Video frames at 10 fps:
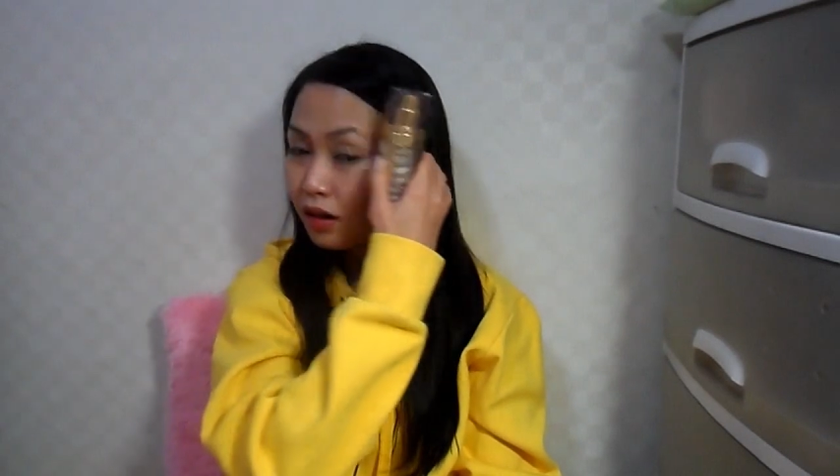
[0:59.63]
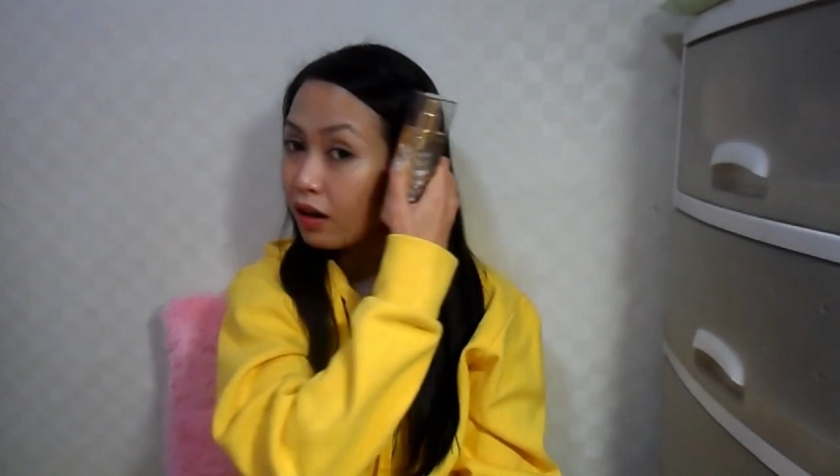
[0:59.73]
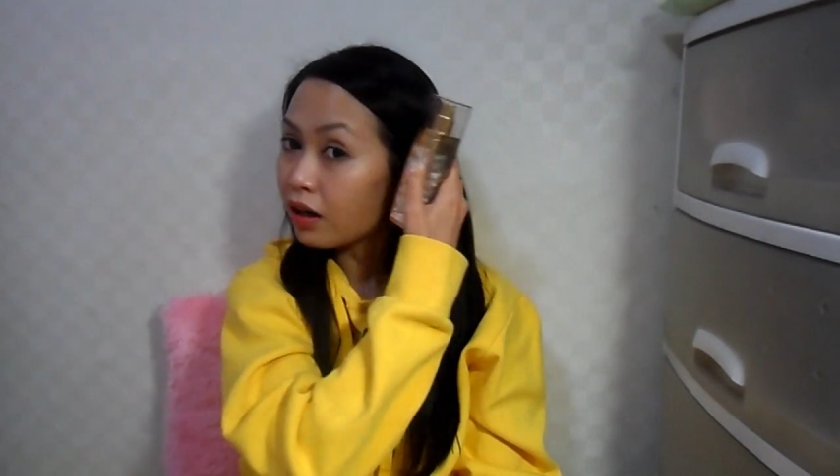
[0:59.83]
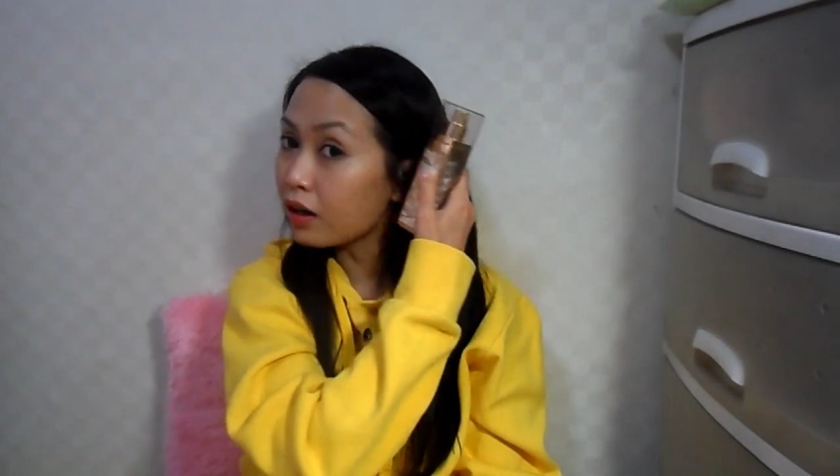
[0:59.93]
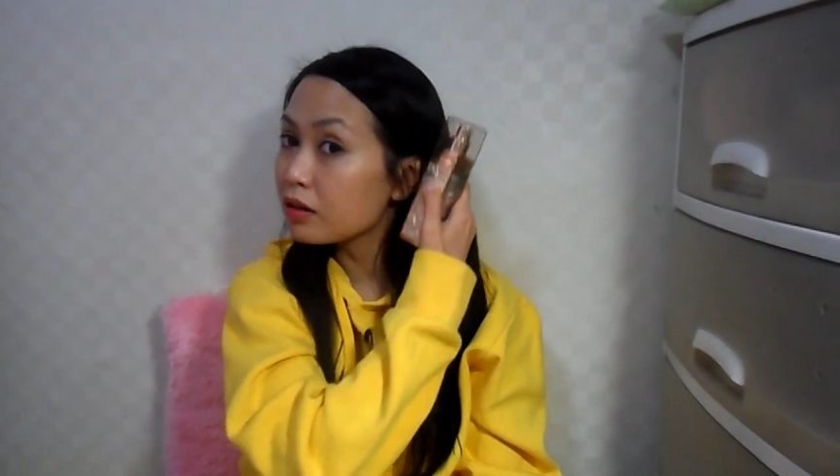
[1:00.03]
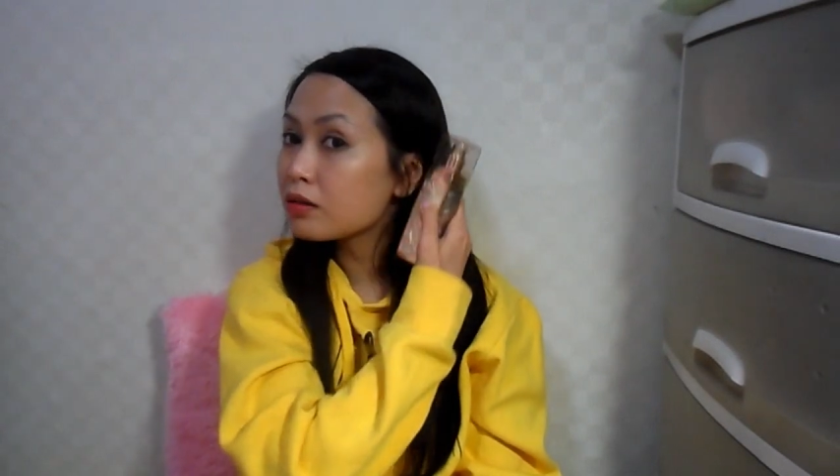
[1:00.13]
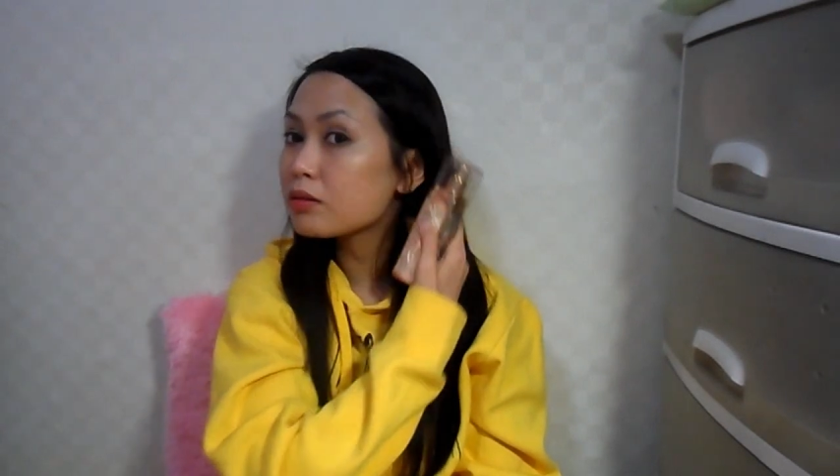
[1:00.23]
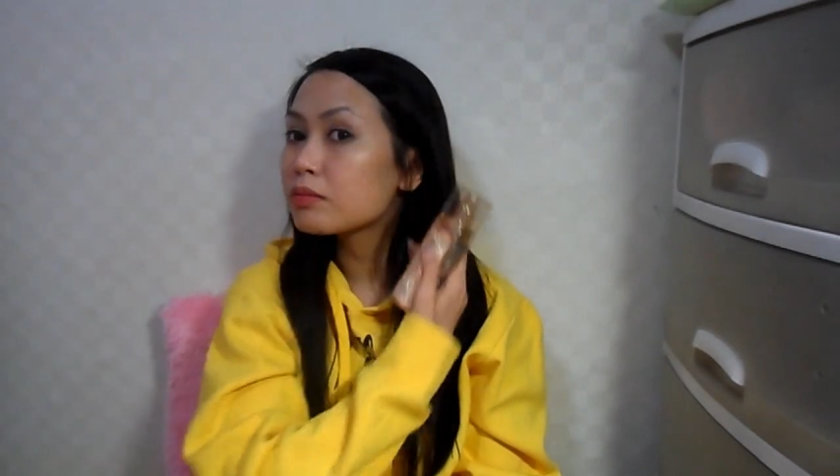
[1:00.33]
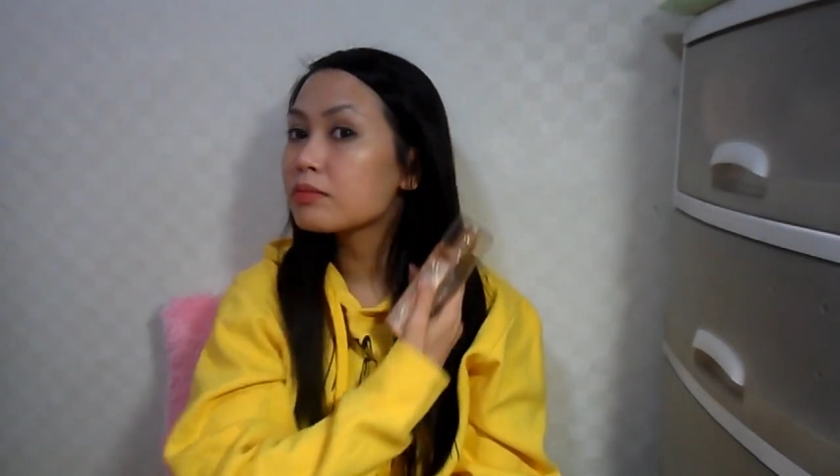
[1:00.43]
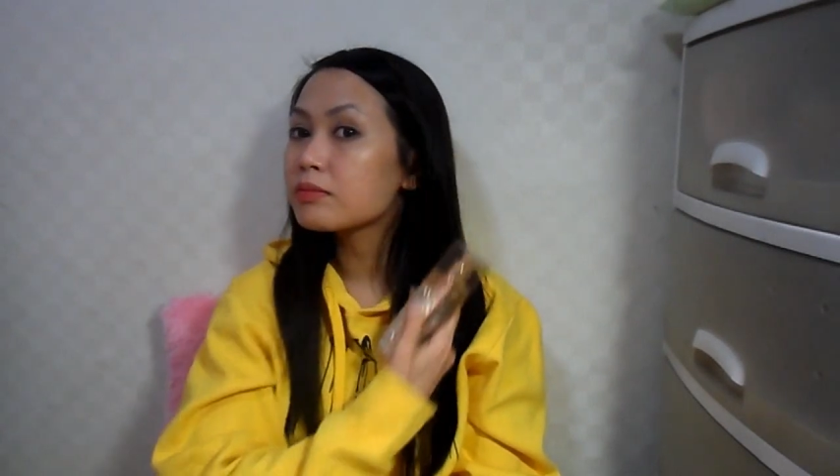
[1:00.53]
on
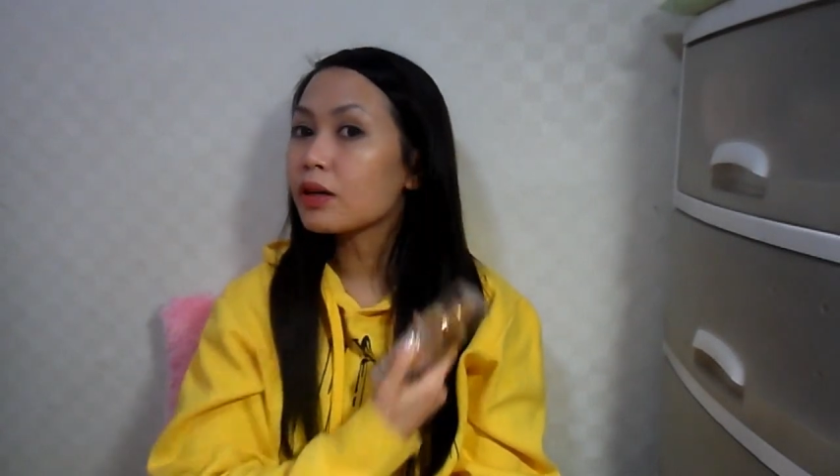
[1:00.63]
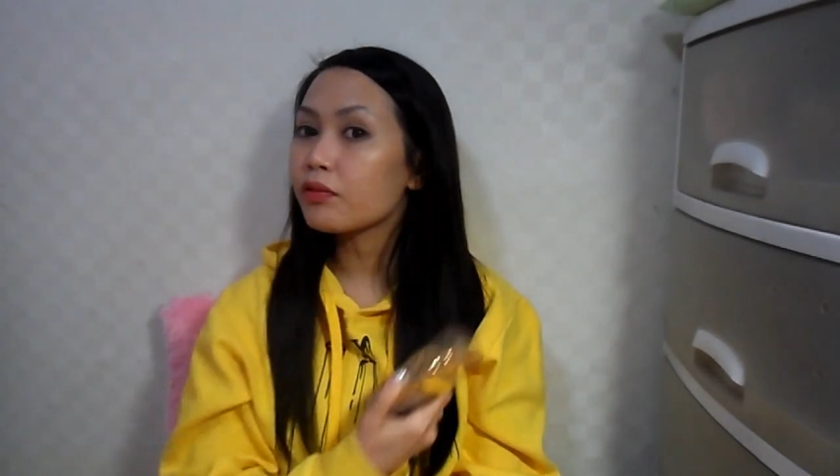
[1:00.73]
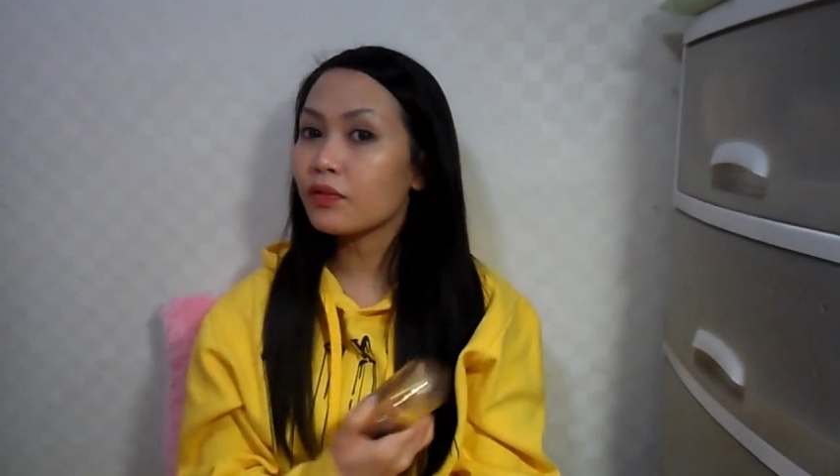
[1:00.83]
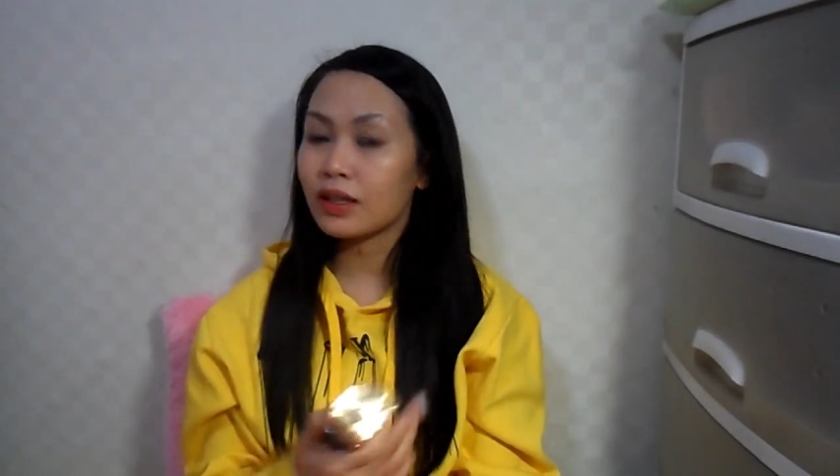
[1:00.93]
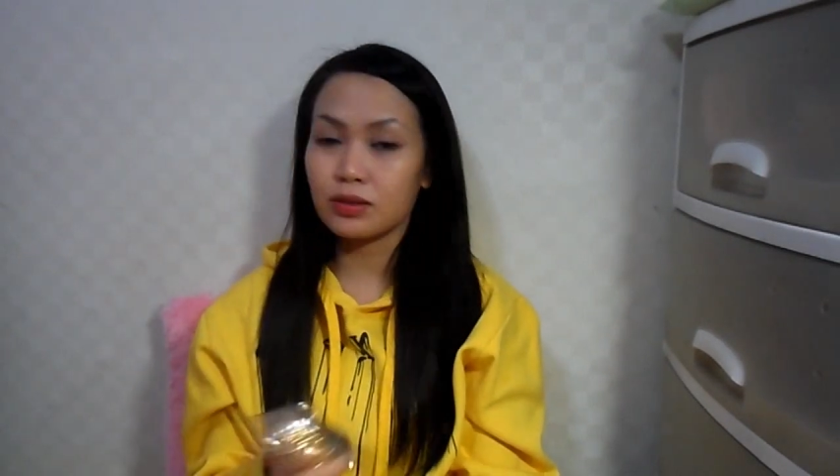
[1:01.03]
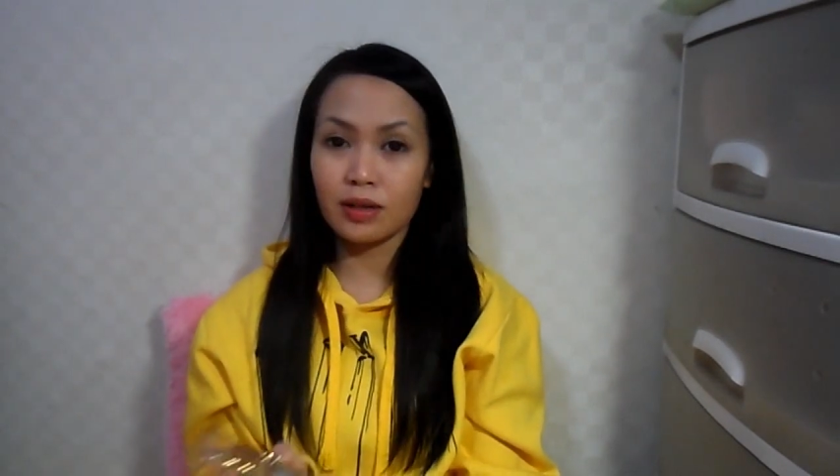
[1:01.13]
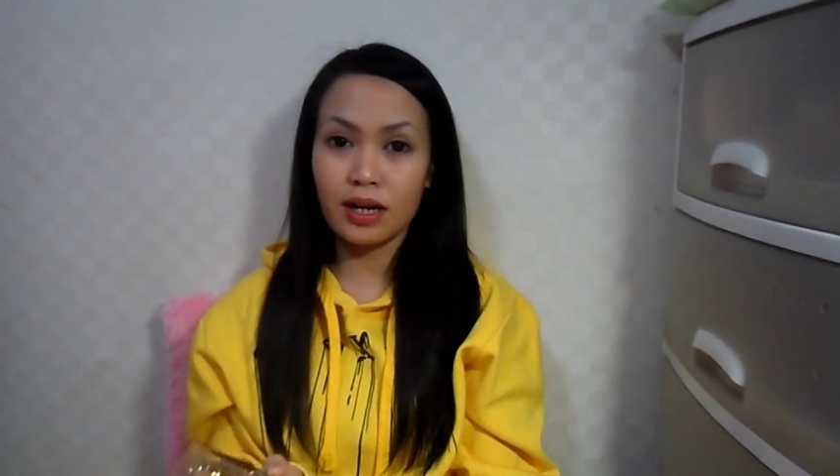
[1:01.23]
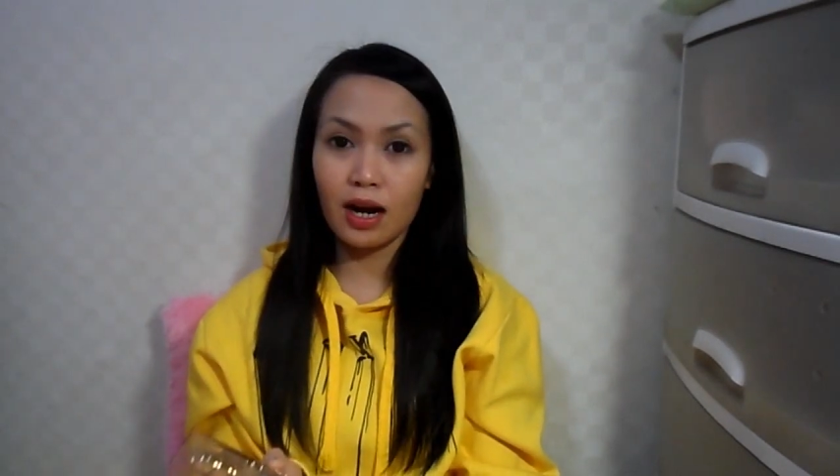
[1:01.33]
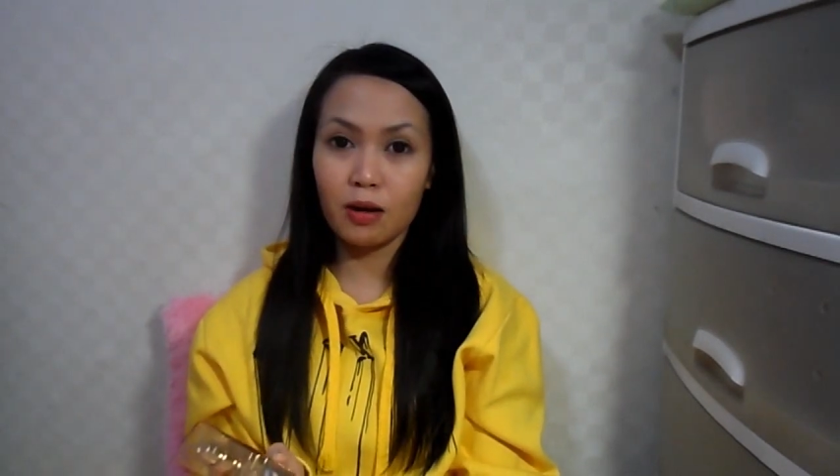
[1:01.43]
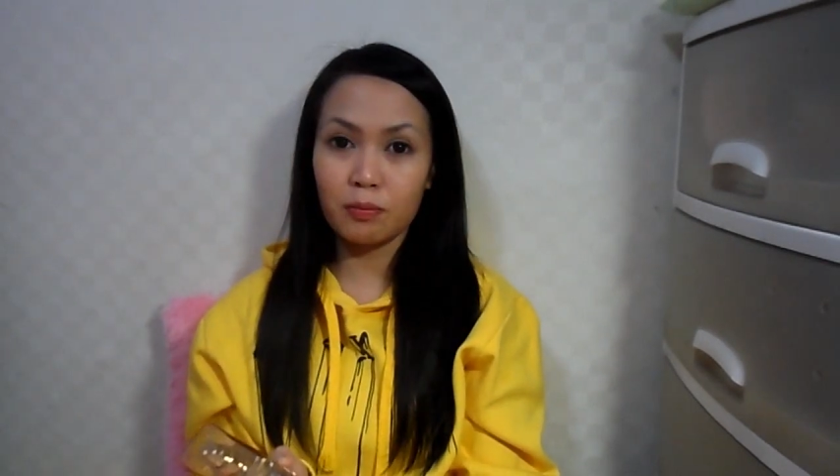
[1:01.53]
my face
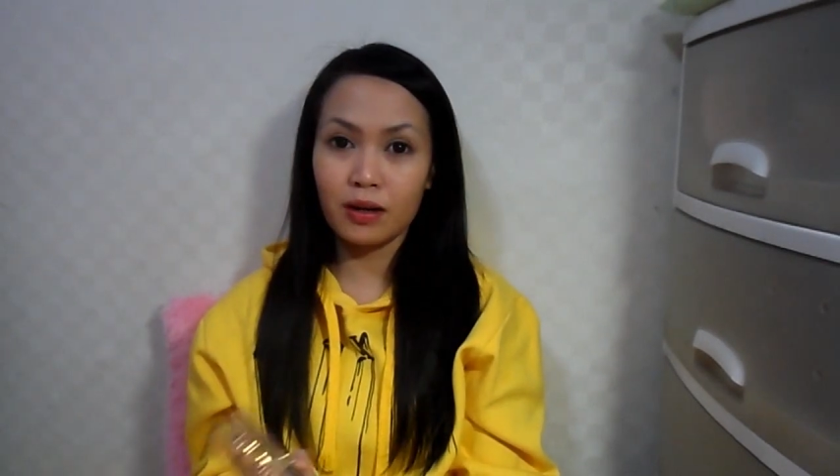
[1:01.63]
right now.